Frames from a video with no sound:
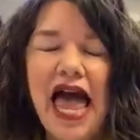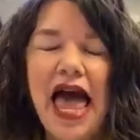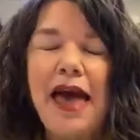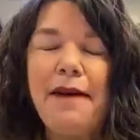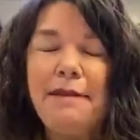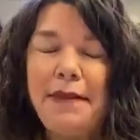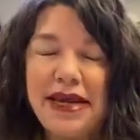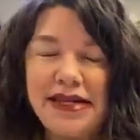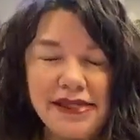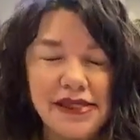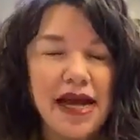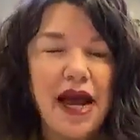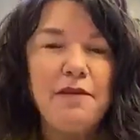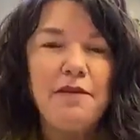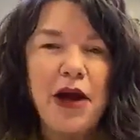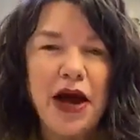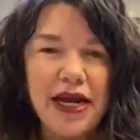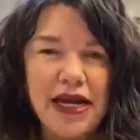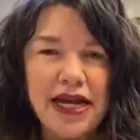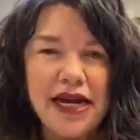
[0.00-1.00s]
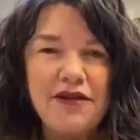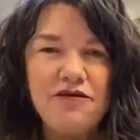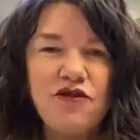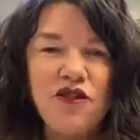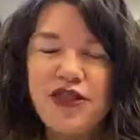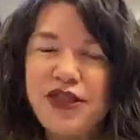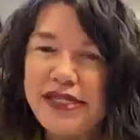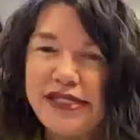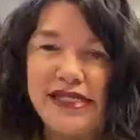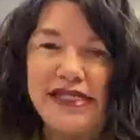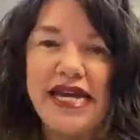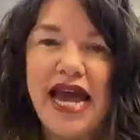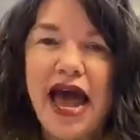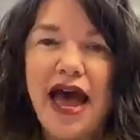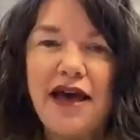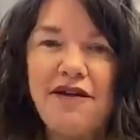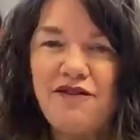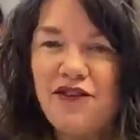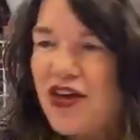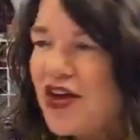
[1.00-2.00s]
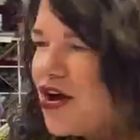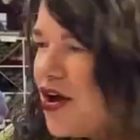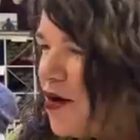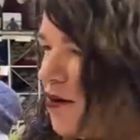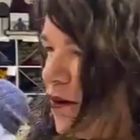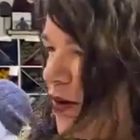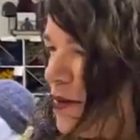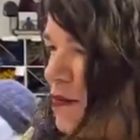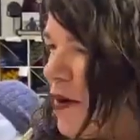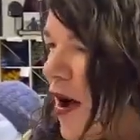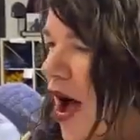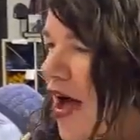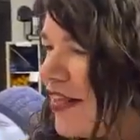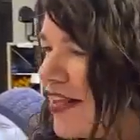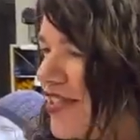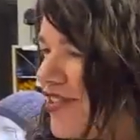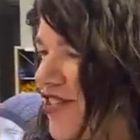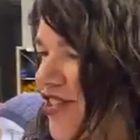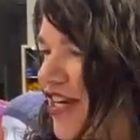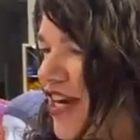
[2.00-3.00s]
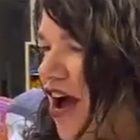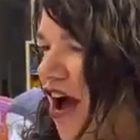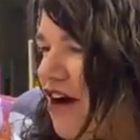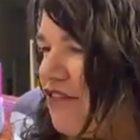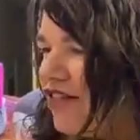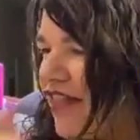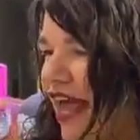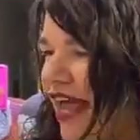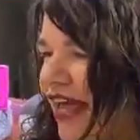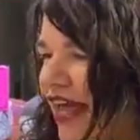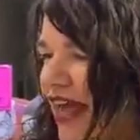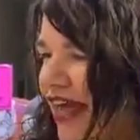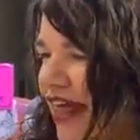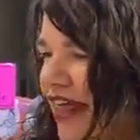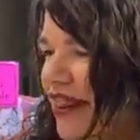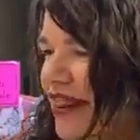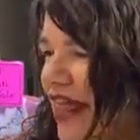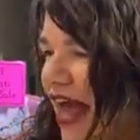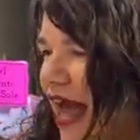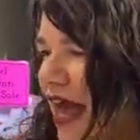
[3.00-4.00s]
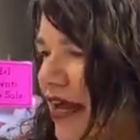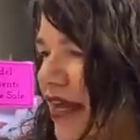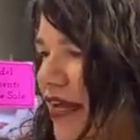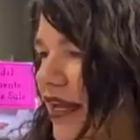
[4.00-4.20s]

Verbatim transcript: Amazing. I brought it in for the Stop staff. talking about we it. Polished it off like that.